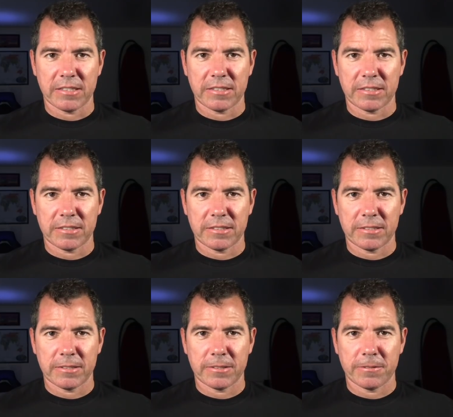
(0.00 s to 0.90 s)

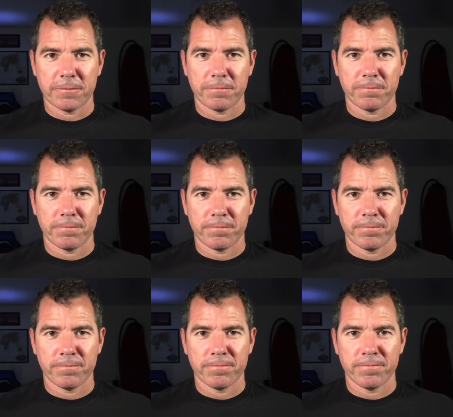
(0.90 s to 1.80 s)

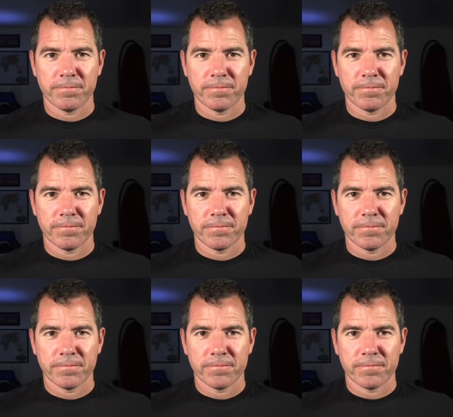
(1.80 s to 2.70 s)

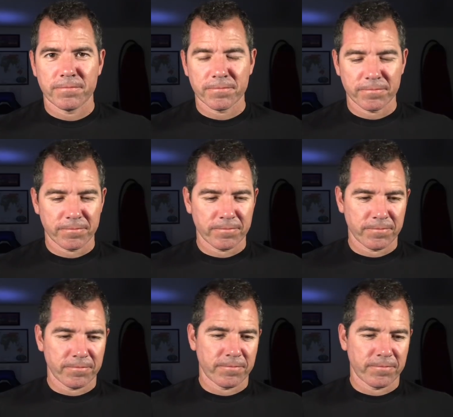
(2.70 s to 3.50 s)
[no speech]